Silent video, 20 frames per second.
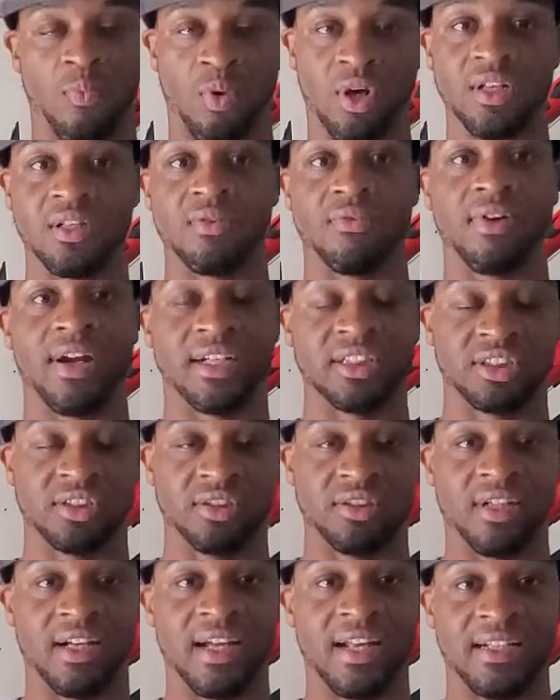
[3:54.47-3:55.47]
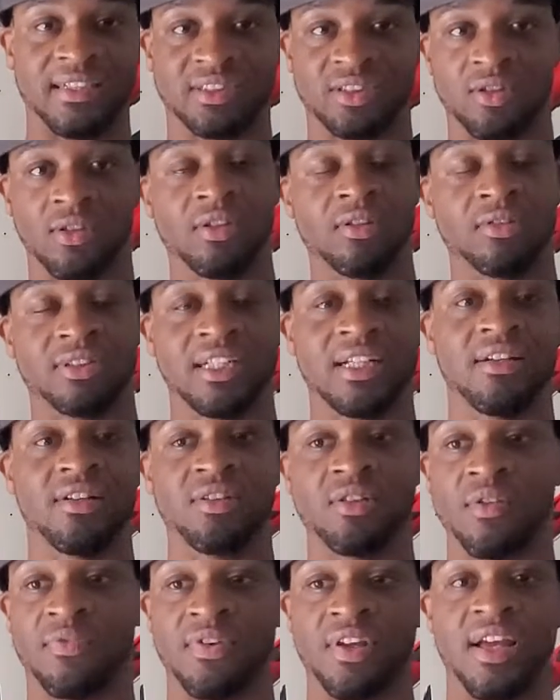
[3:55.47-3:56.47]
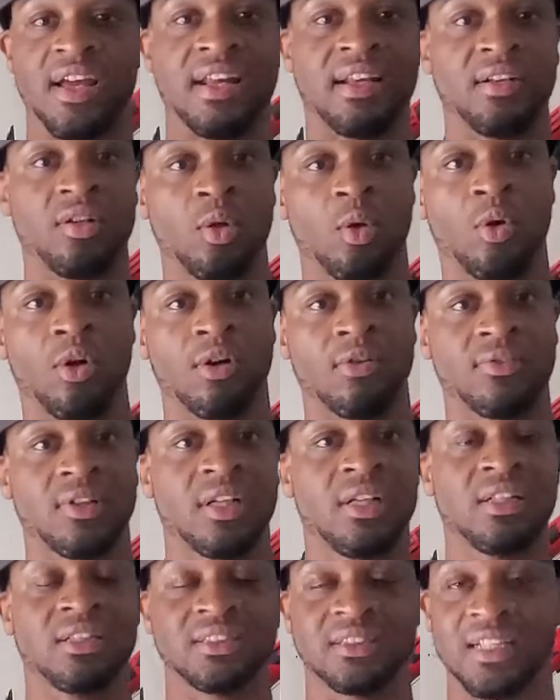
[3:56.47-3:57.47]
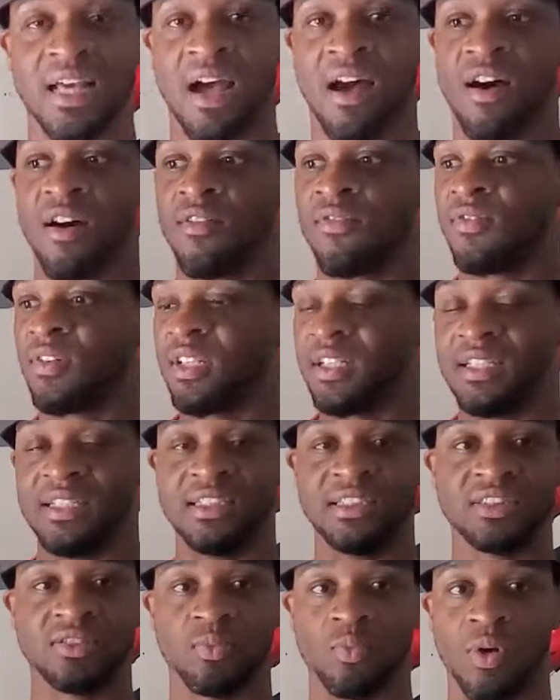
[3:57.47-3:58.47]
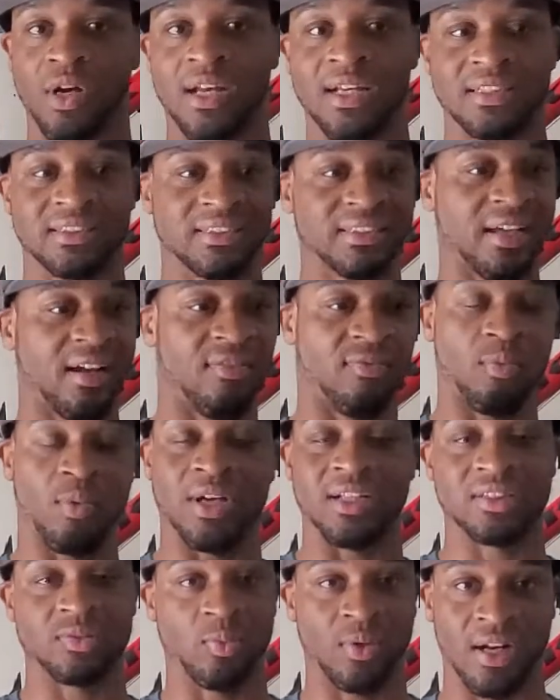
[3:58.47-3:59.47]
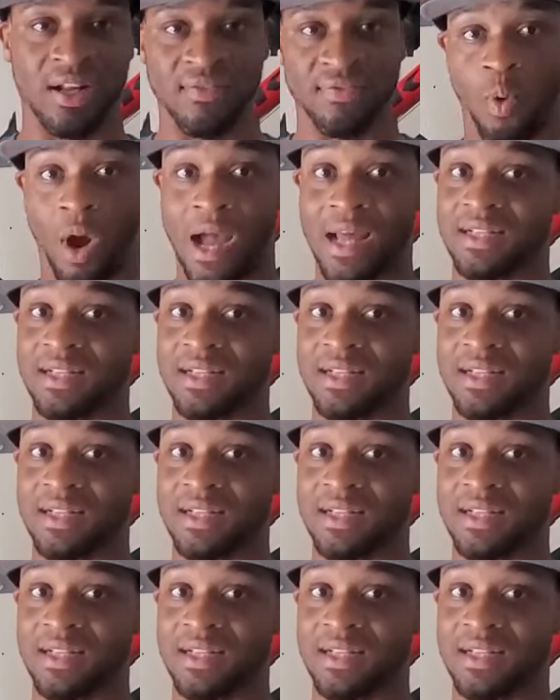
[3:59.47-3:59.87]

what direction you're heading. So it'll tell you if you're heading north, south, east, west, southwest, whatever. Why